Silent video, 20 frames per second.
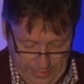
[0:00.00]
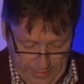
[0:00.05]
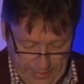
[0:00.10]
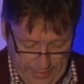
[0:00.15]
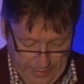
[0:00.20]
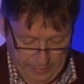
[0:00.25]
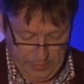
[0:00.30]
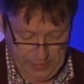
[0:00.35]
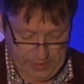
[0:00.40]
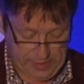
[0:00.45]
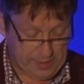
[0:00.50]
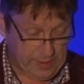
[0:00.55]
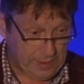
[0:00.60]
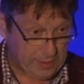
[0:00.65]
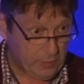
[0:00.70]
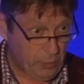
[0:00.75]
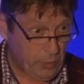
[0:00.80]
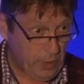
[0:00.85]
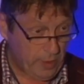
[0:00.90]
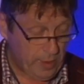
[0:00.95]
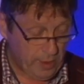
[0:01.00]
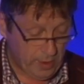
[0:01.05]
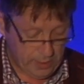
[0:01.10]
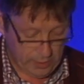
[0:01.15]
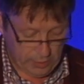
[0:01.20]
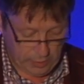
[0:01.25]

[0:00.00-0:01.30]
Let me start with the